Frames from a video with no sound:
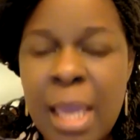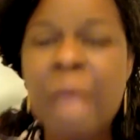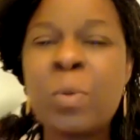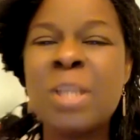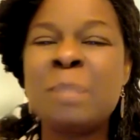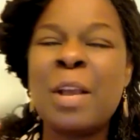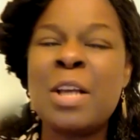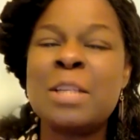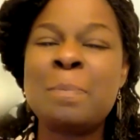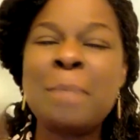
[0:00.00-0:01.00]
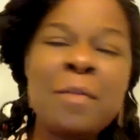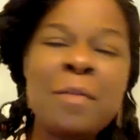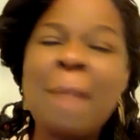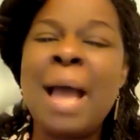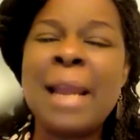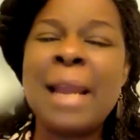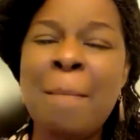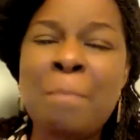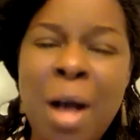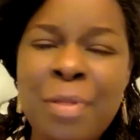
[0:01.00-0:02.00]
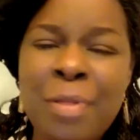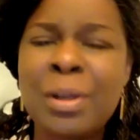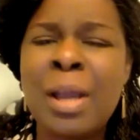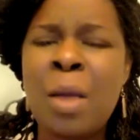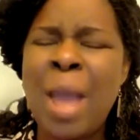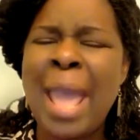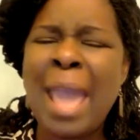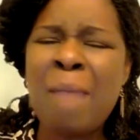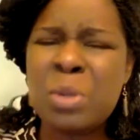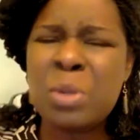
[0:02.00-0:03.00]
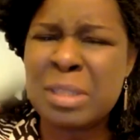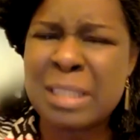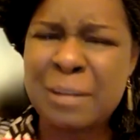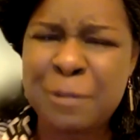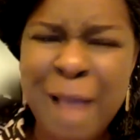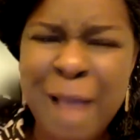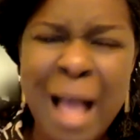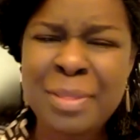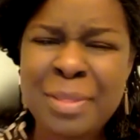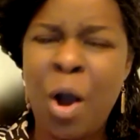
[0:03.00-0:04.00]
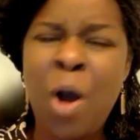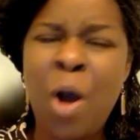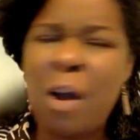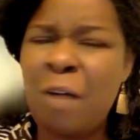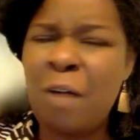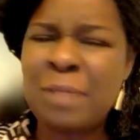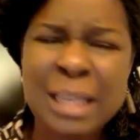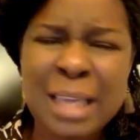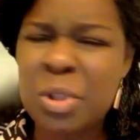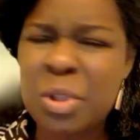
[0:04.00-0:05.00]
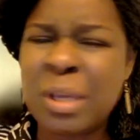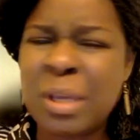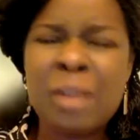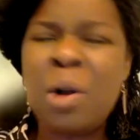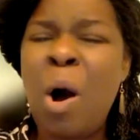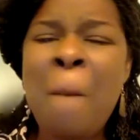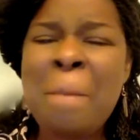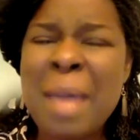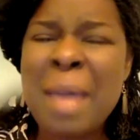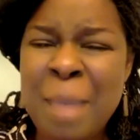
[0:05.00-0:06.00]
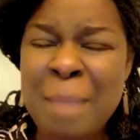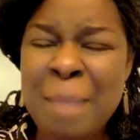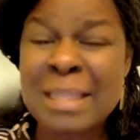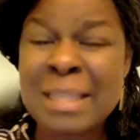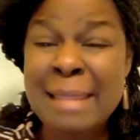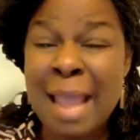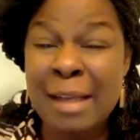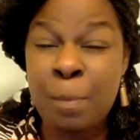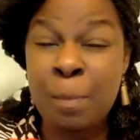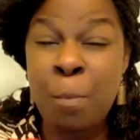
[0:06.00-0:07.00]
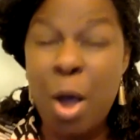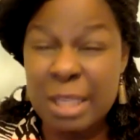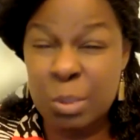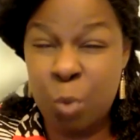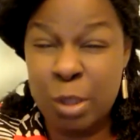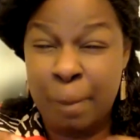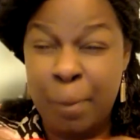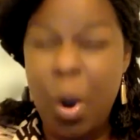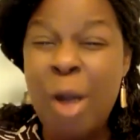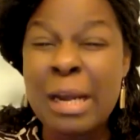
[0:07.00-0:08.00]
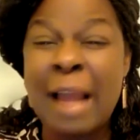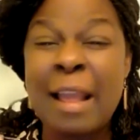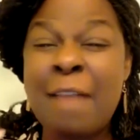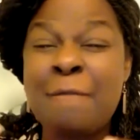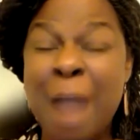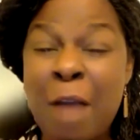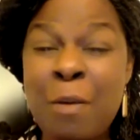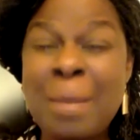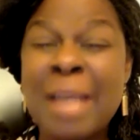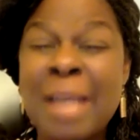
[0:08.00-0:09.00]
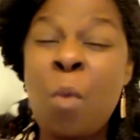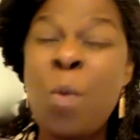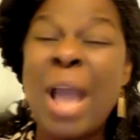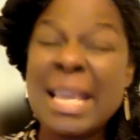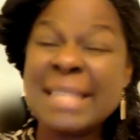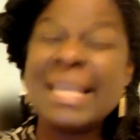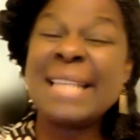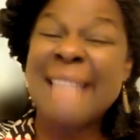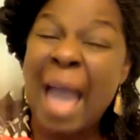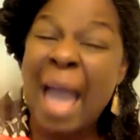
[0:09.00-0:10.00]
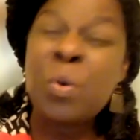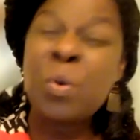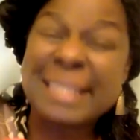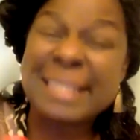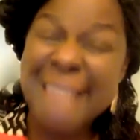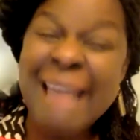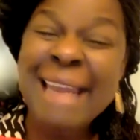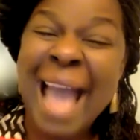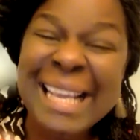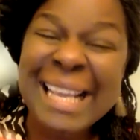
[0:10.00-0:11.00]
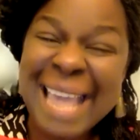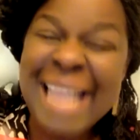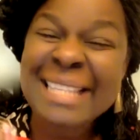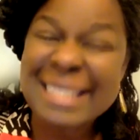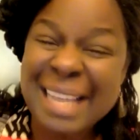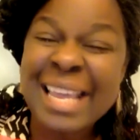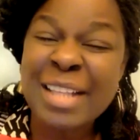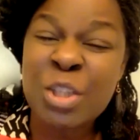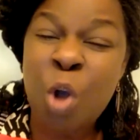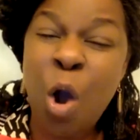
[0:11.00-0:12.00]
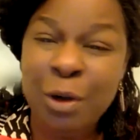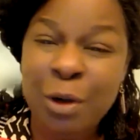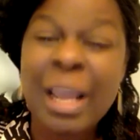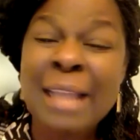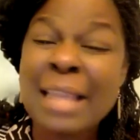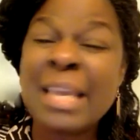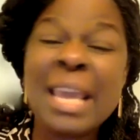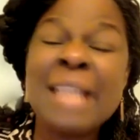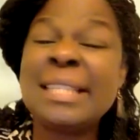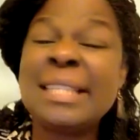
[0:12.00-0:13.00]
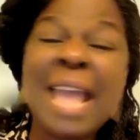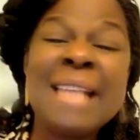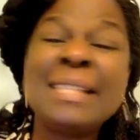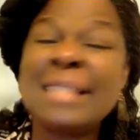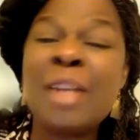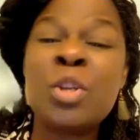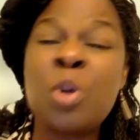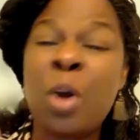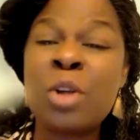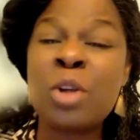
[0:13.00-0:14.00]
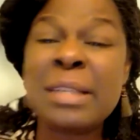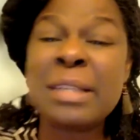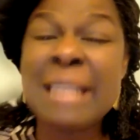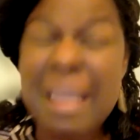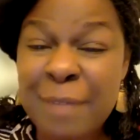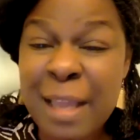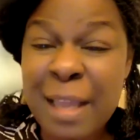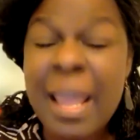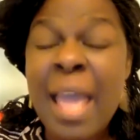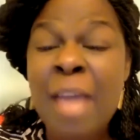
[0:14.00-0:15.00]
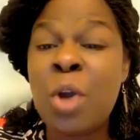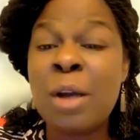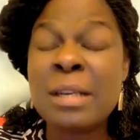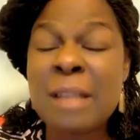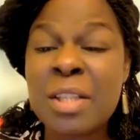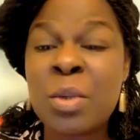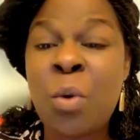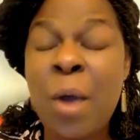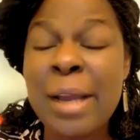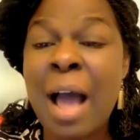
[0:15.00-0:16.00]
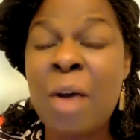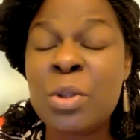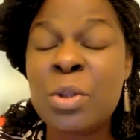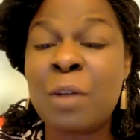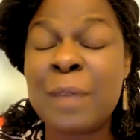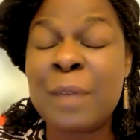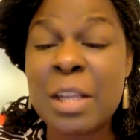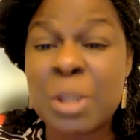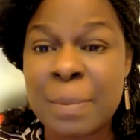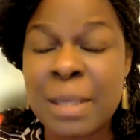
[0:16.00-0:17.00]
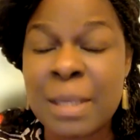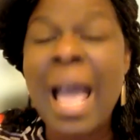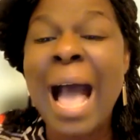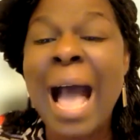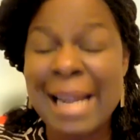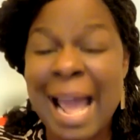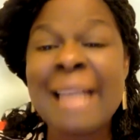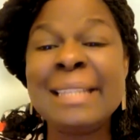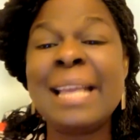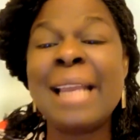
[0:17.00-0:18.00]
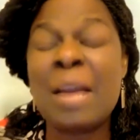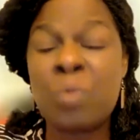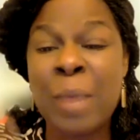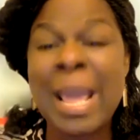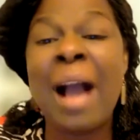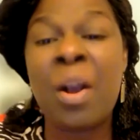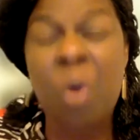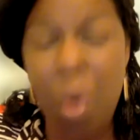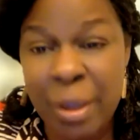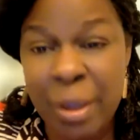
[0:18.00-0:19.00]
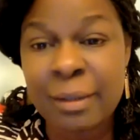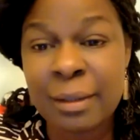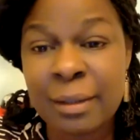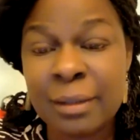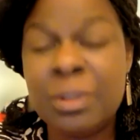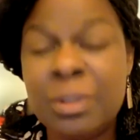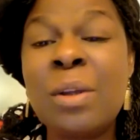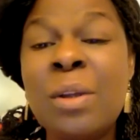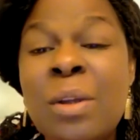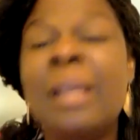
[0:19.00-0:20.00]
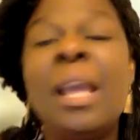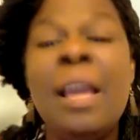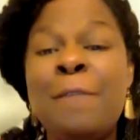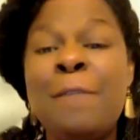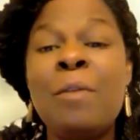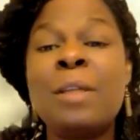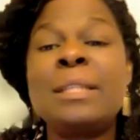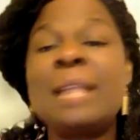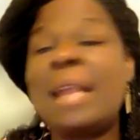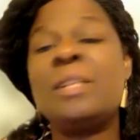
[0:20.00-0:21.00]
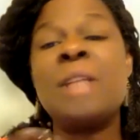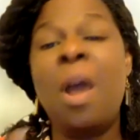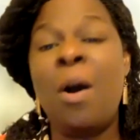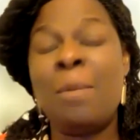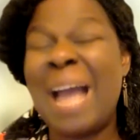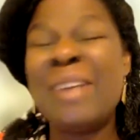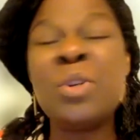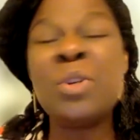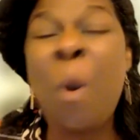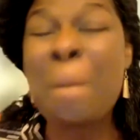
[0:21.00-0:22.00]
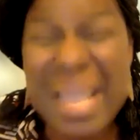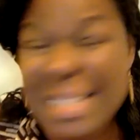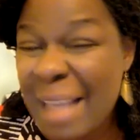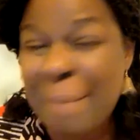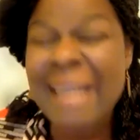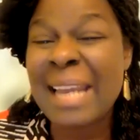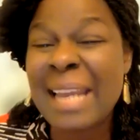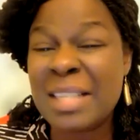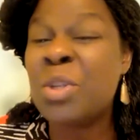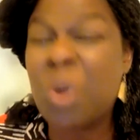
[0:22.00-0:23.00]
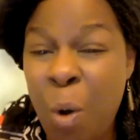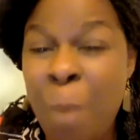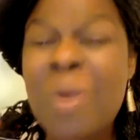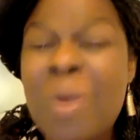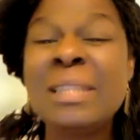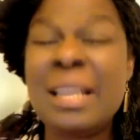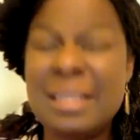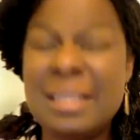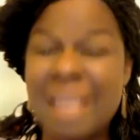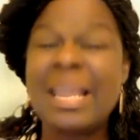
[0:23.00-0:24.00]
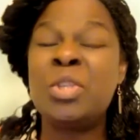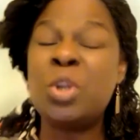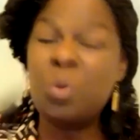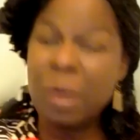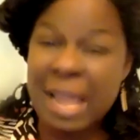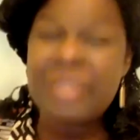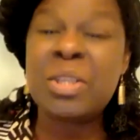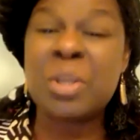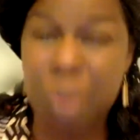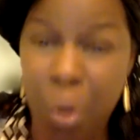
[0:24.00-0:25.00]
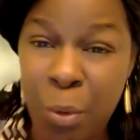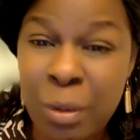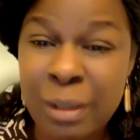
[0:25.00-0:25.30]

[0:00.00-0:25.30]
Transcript: It was because Miriam and her mother were able to defy the order of the king to kill all male babies that Moses was born in an environment where he says, I will stand against the king's order. The king says that you are not leaving, you're not going out of Egypt. And I say that we are going. You know, the Pharaoh said that, no, by no means am I letting you go. Moses said that you will let us go.